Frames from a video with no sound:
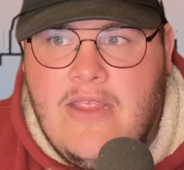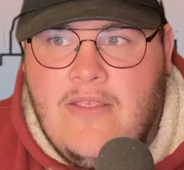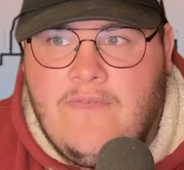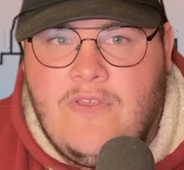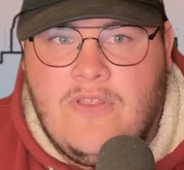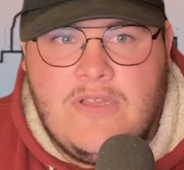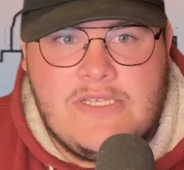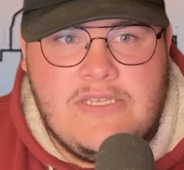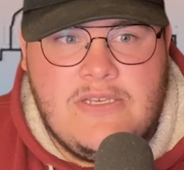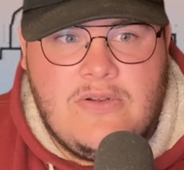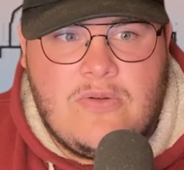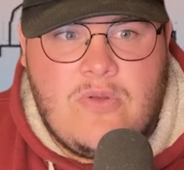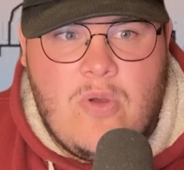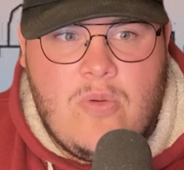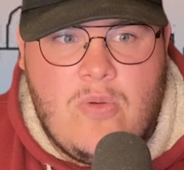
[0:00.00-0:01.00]
If you listen
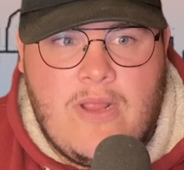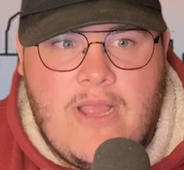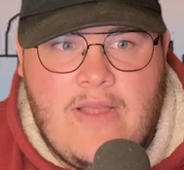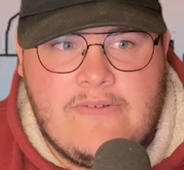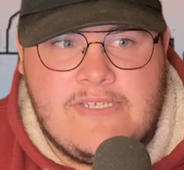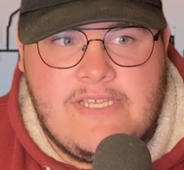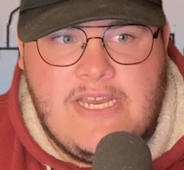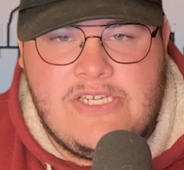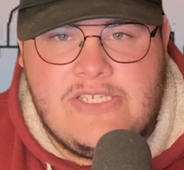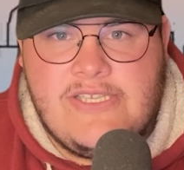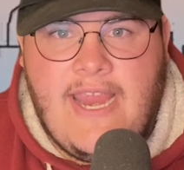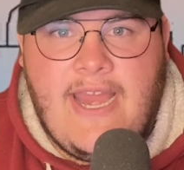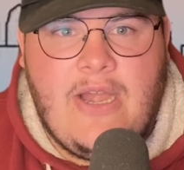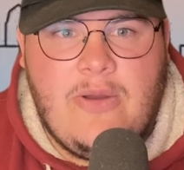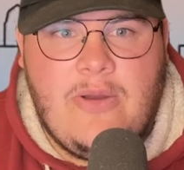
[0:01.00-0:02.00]
to Cold One Conversations,
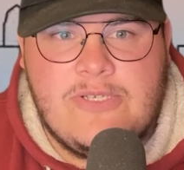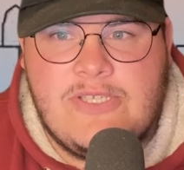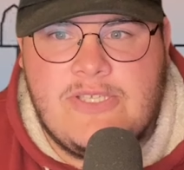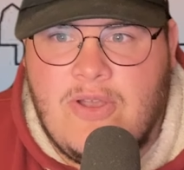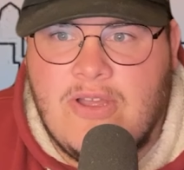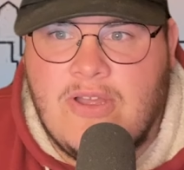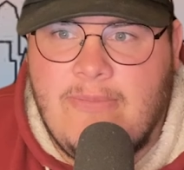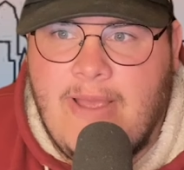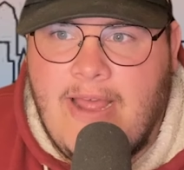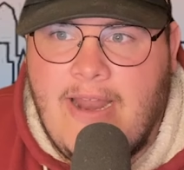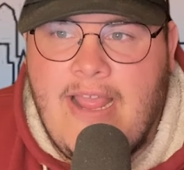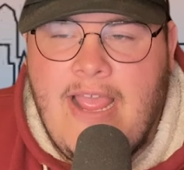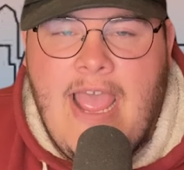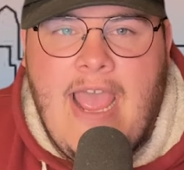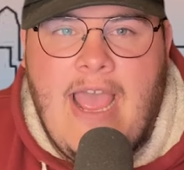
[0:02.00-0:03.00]
Harry was talking
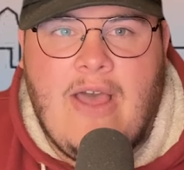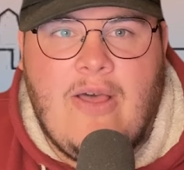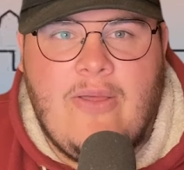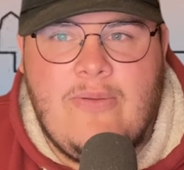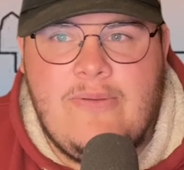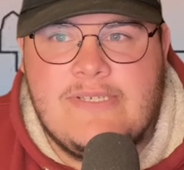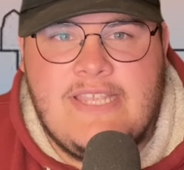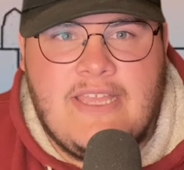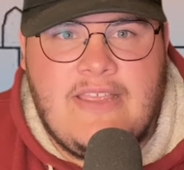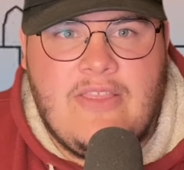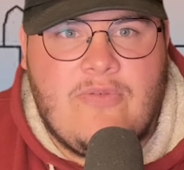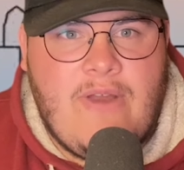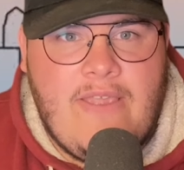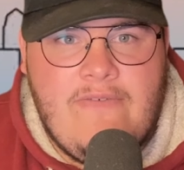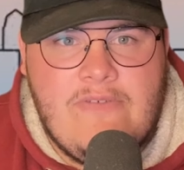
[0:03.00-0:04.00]
about how he was thinking the
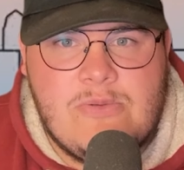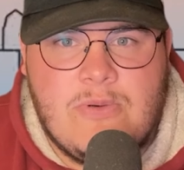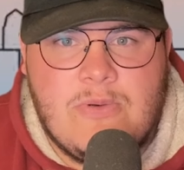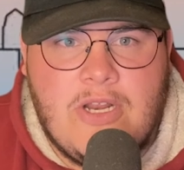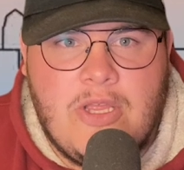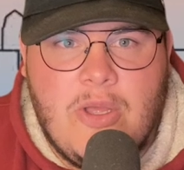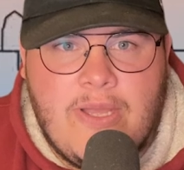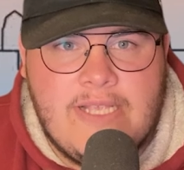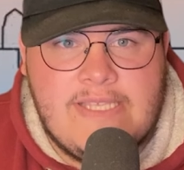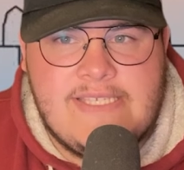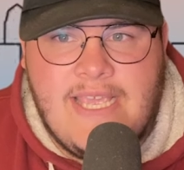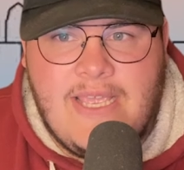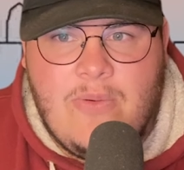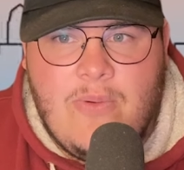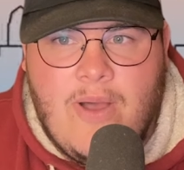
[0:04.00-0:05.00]
Ravens were going to go get
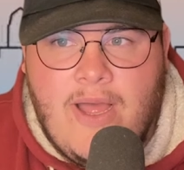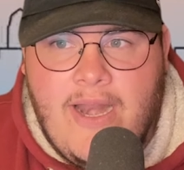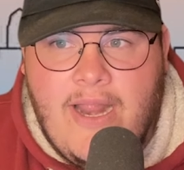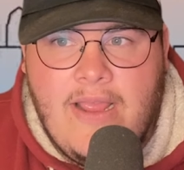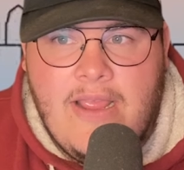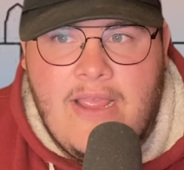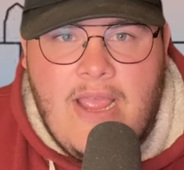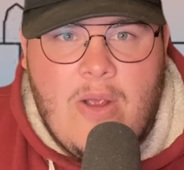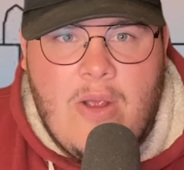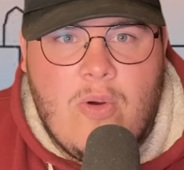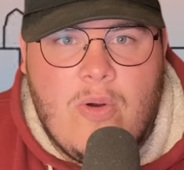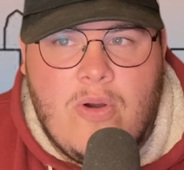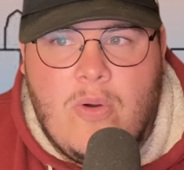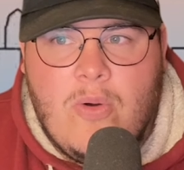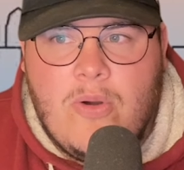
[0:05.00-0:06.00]
Saquon
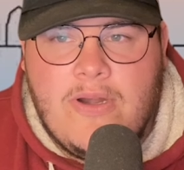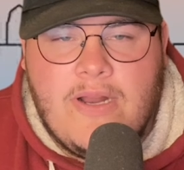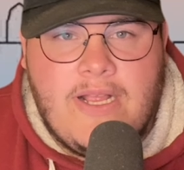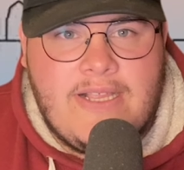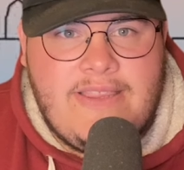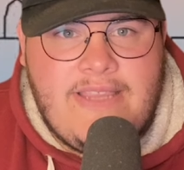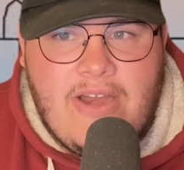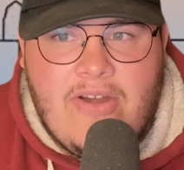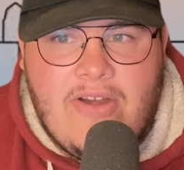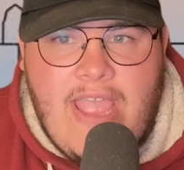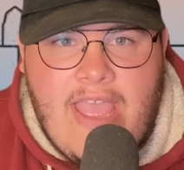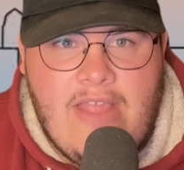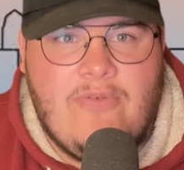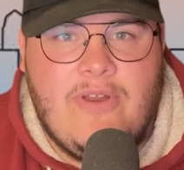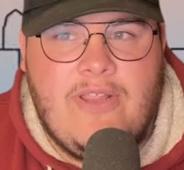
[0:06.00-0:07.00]
or a Derrick
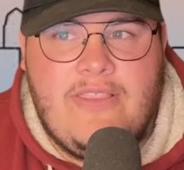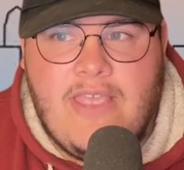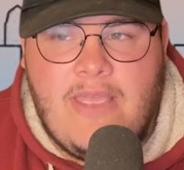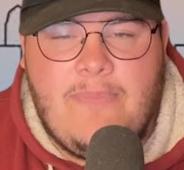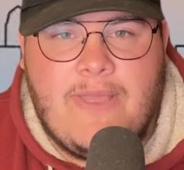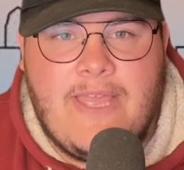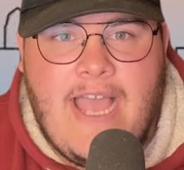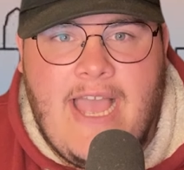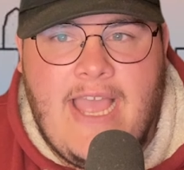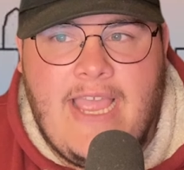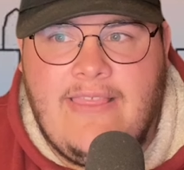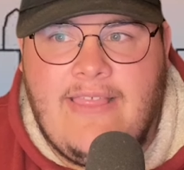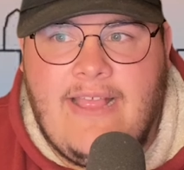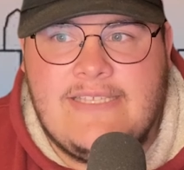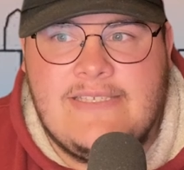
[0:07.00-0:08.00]
Henry type of guy.
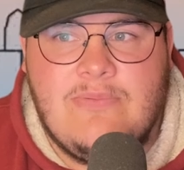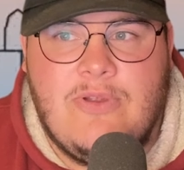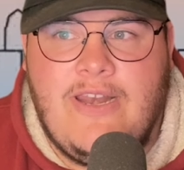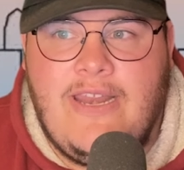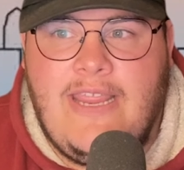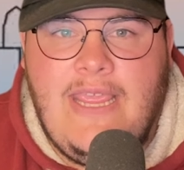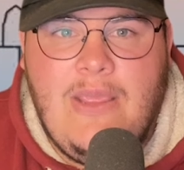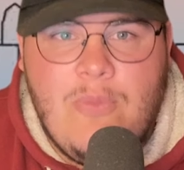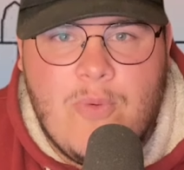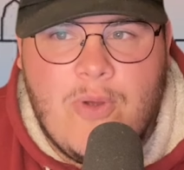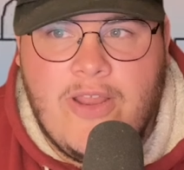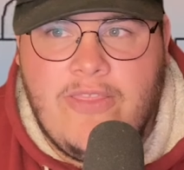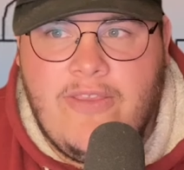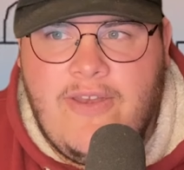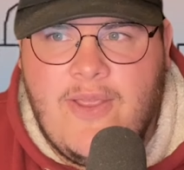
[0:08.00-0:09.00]
That's what he
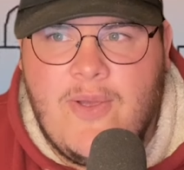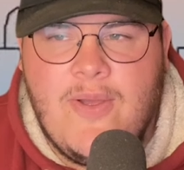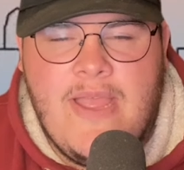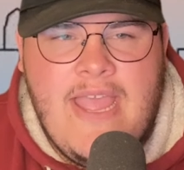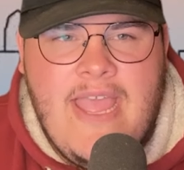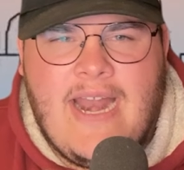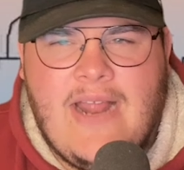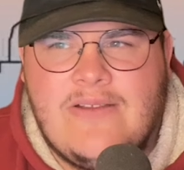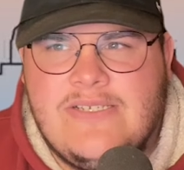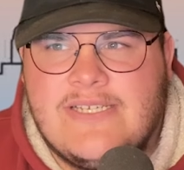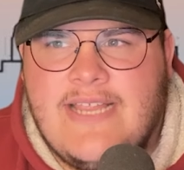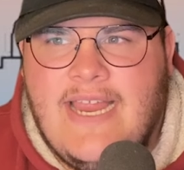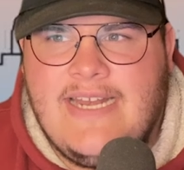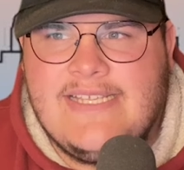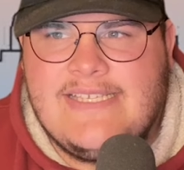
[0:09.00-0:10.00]
wanted to do. And I was just
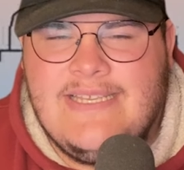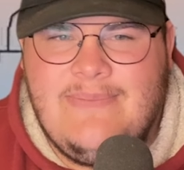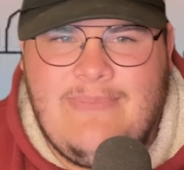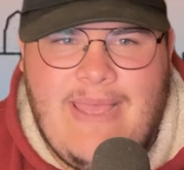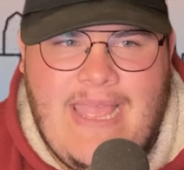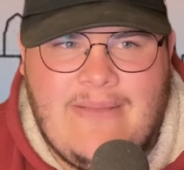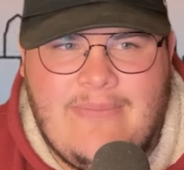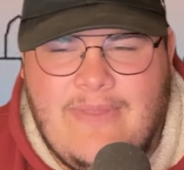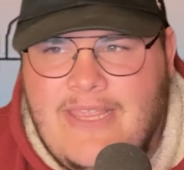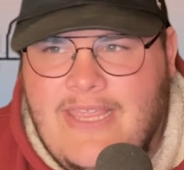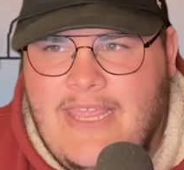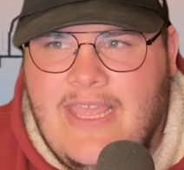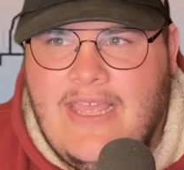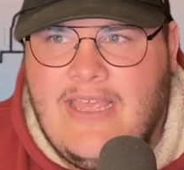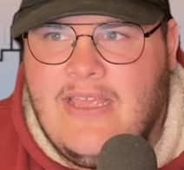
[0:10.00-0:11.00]
kind of sitting back. I'm like,
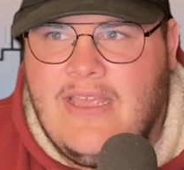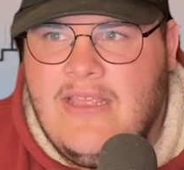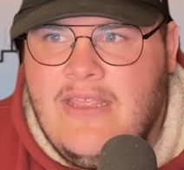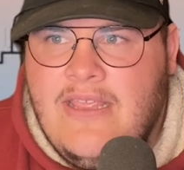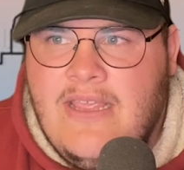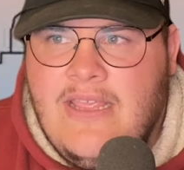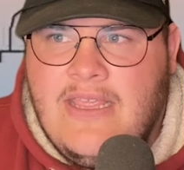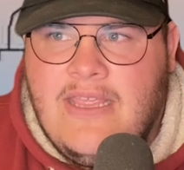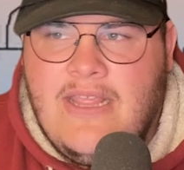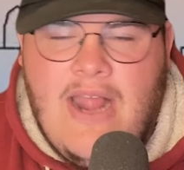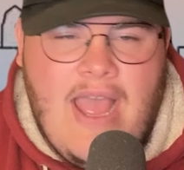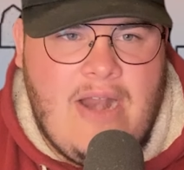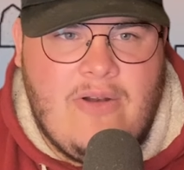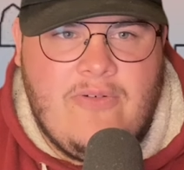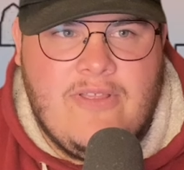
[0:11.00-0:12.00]
yeah, you know,
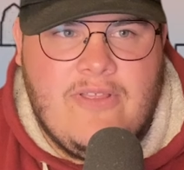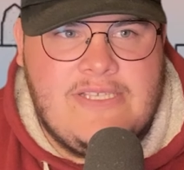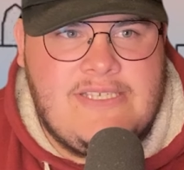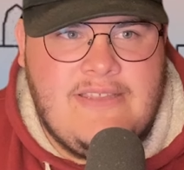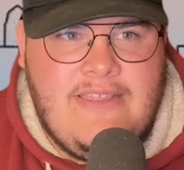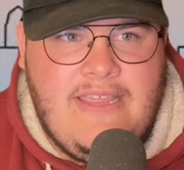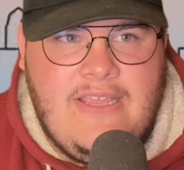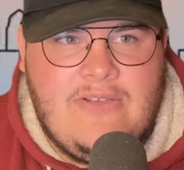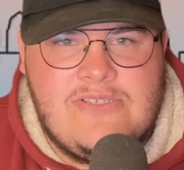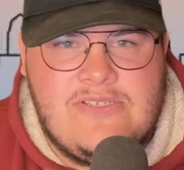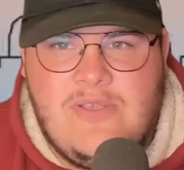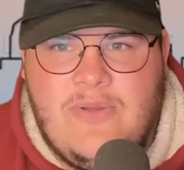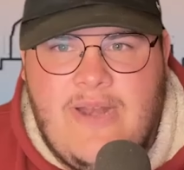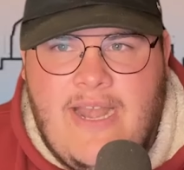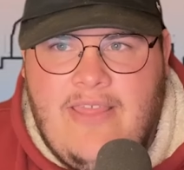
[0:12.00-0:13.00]
I don't really see the Eagles
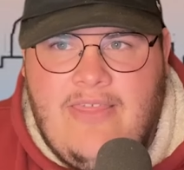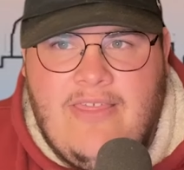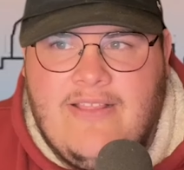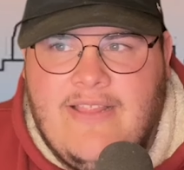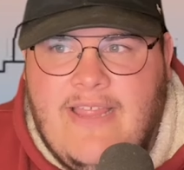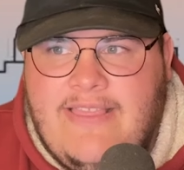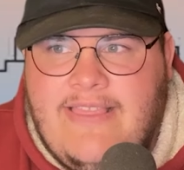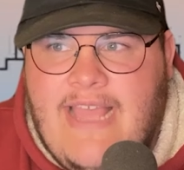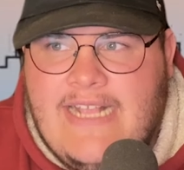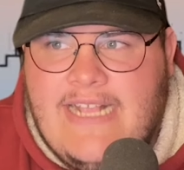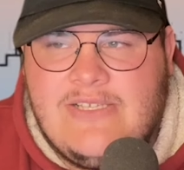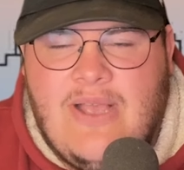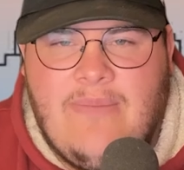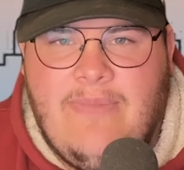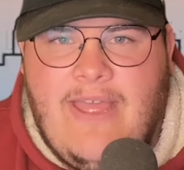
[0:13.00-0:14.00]
doing anything like that.
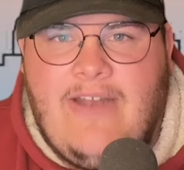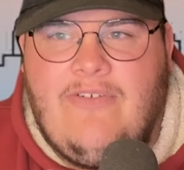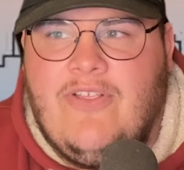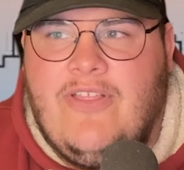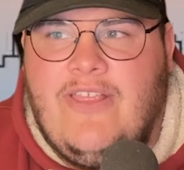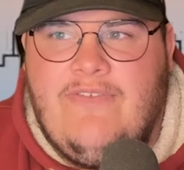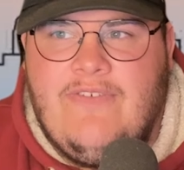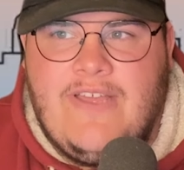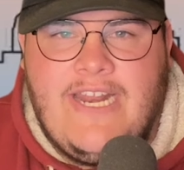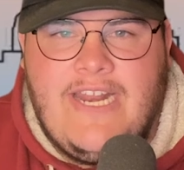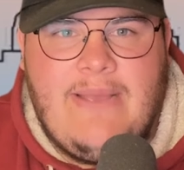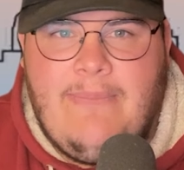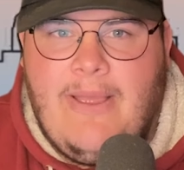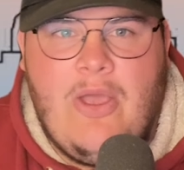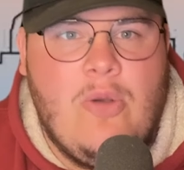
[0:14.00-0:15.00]
So I'm not really even going to
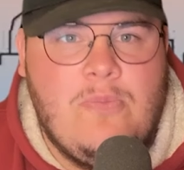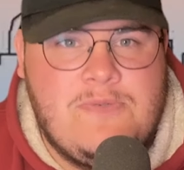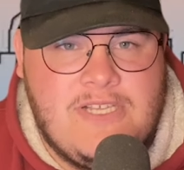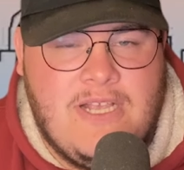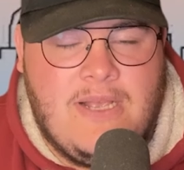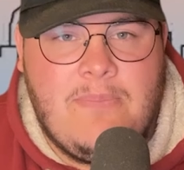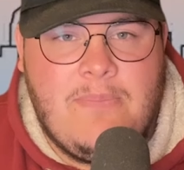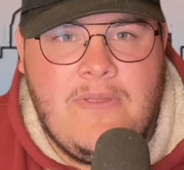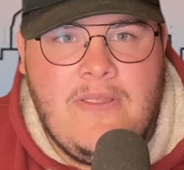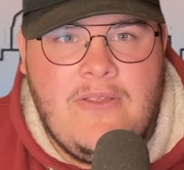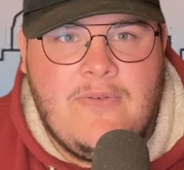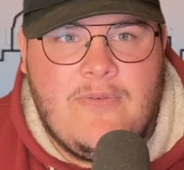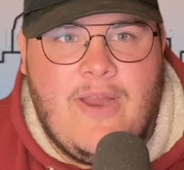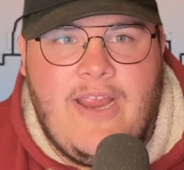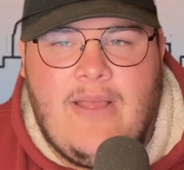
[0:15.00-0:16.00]
get my hopes up,
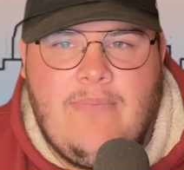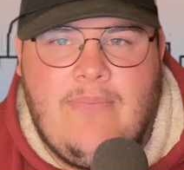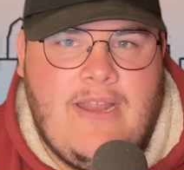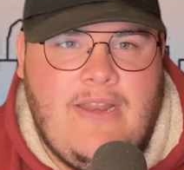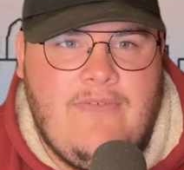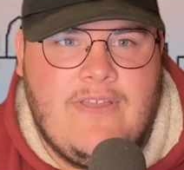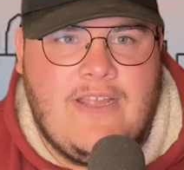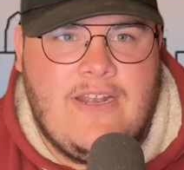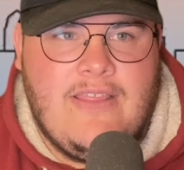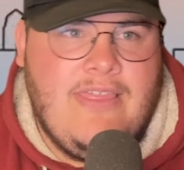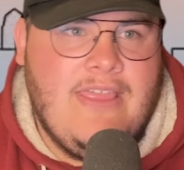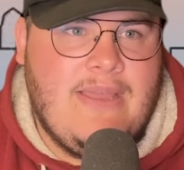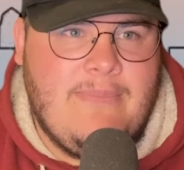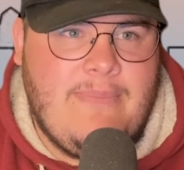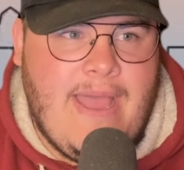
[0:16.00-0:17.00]
right? not even going to
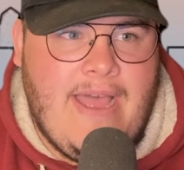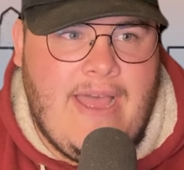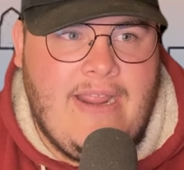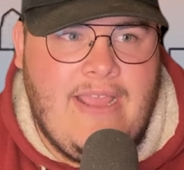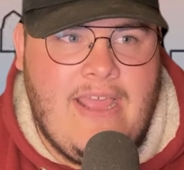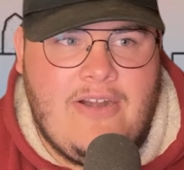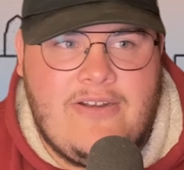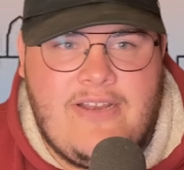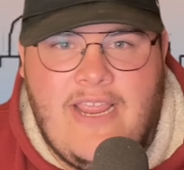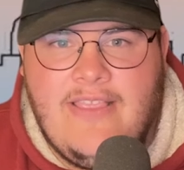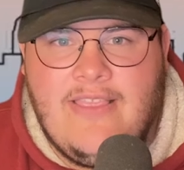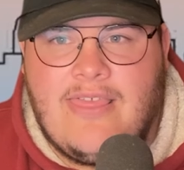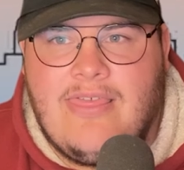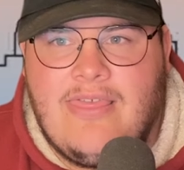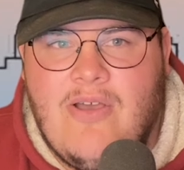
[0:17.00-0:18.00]
think about it, entertain
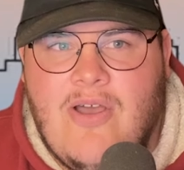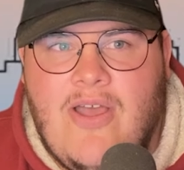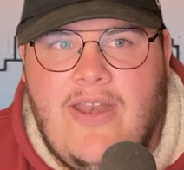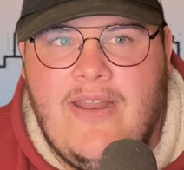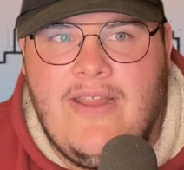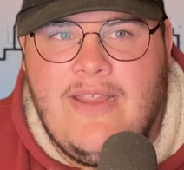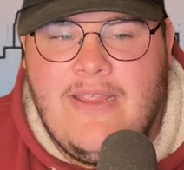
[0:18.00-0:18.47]
the thought.